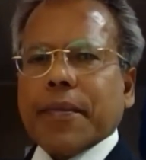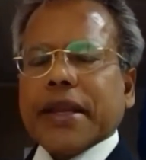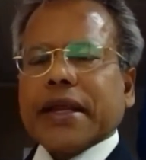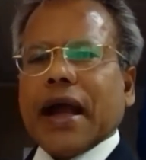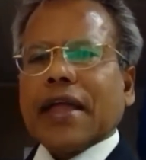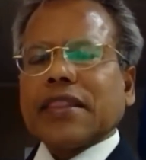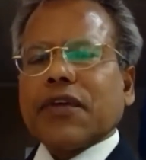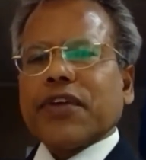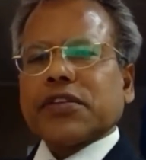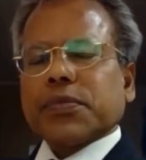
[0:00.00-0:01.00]
America and
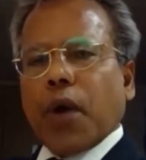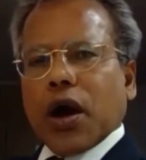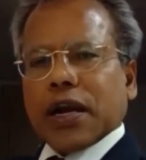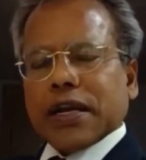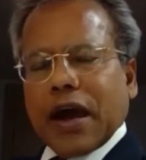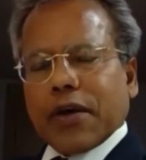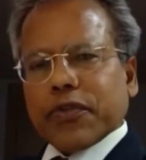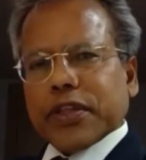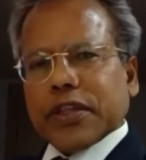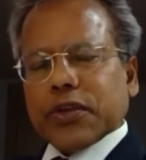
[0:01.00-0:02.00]
the West boggle
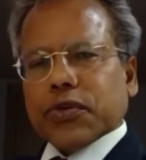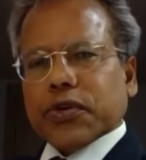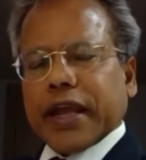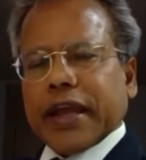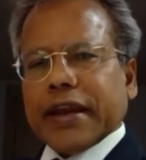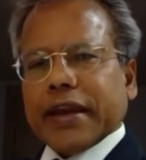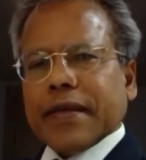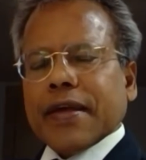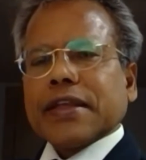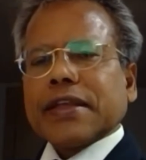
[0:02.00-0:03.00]
down with the Ukraine.
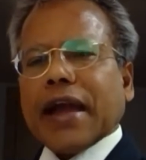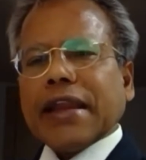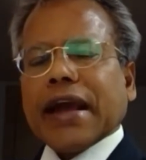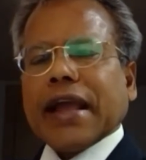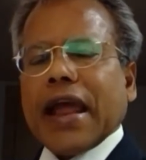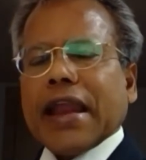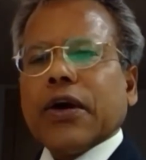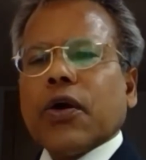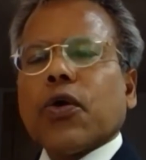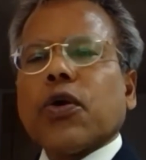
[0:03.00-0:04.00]
China
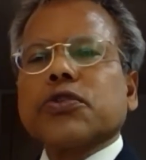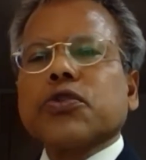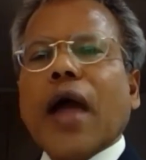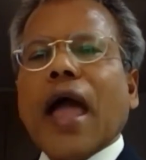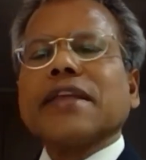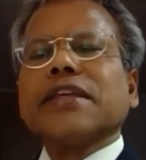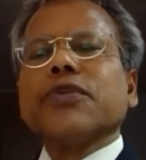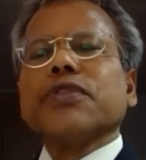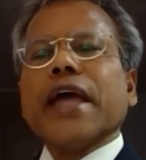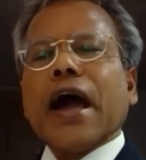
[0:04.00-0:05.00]
can also
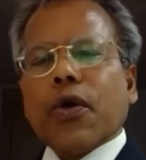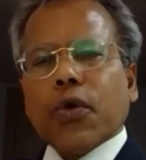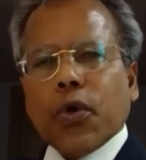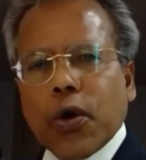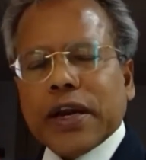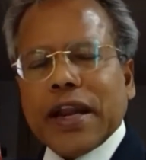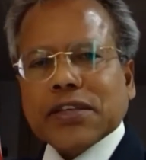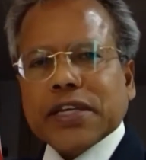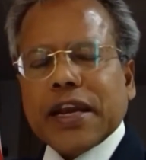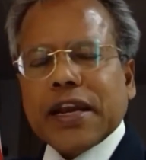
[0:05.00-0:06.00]
achieve their own
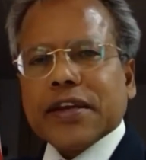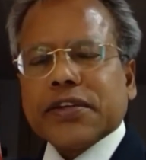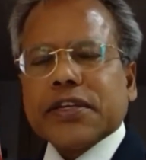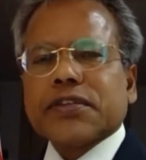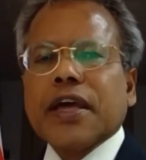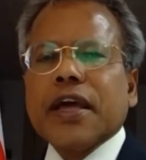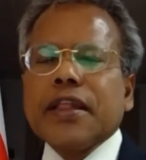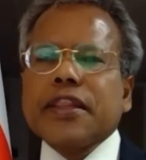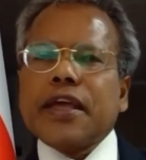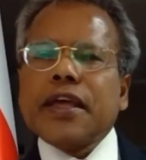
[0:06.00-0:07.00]
national interest.
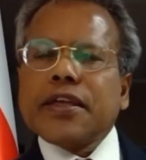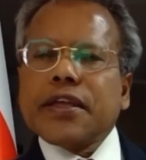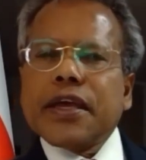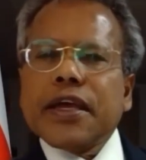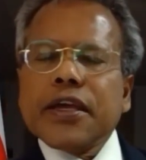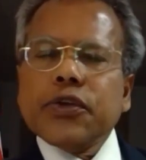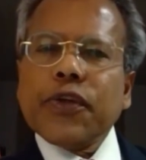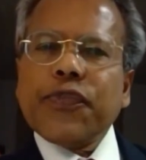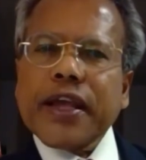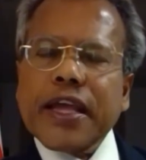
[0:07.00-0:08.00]
The
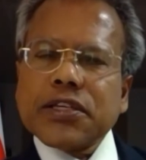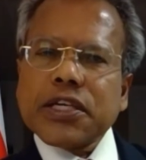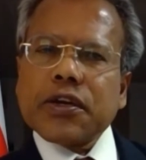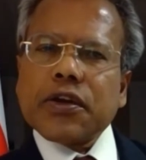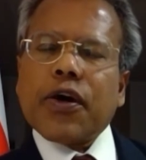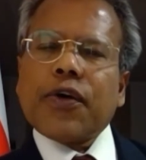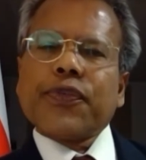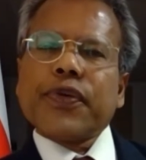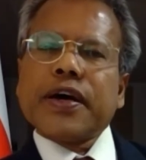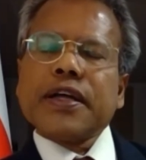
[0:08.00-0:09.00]
unification
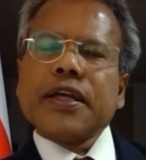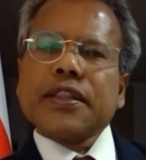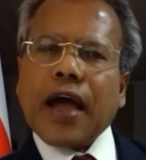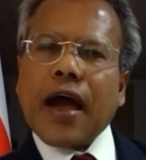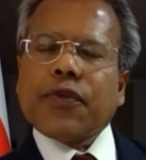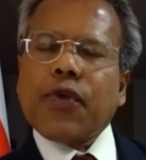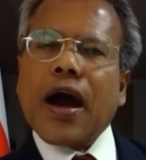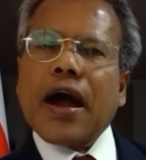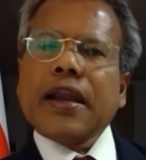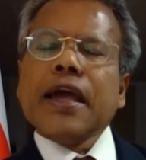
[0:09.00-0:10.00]
of uh,
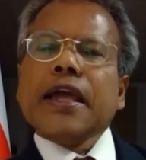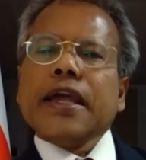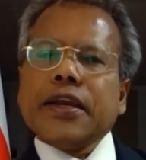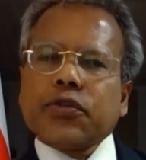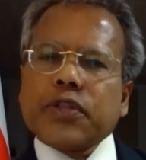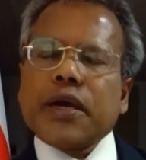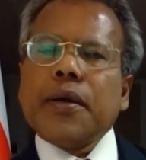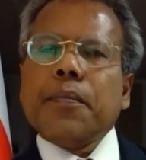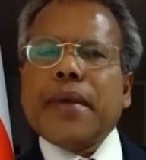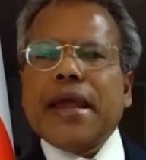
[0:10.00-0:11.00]
Taiwan into
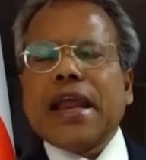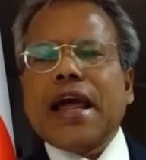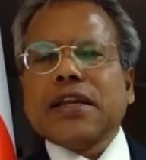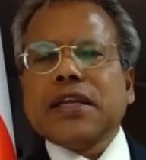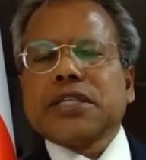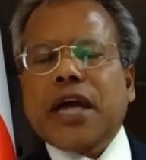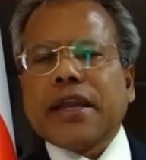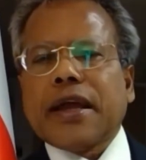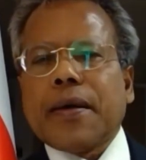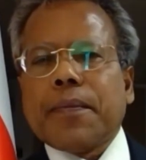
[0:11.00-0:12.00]
the mainland
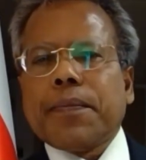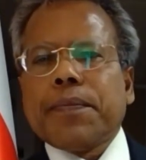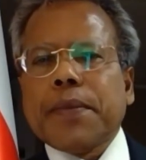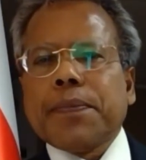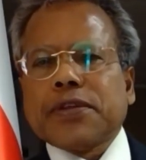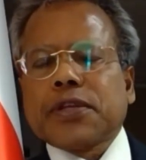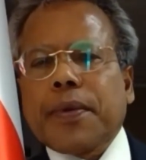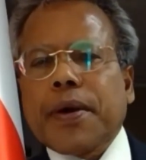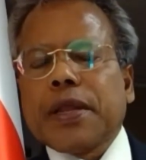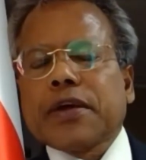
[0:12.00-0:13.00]
China, People's
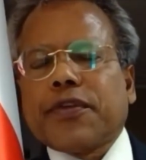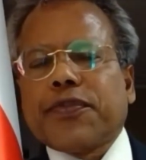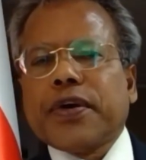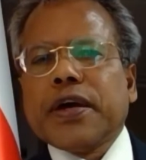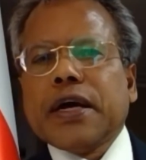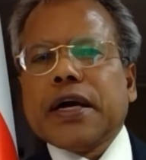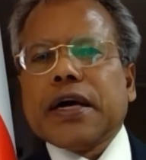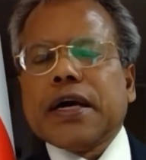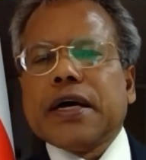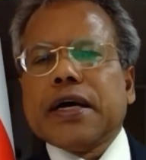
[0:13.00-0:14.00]
Republic of uh,
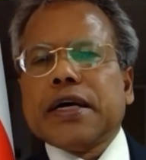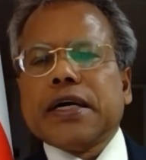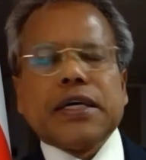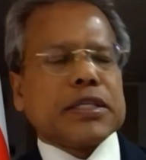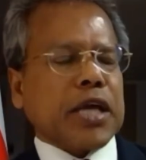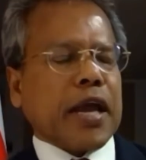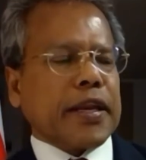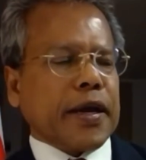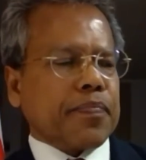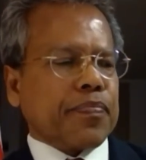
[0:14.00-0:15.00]
uh
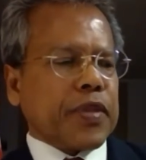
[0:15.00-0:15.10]
China.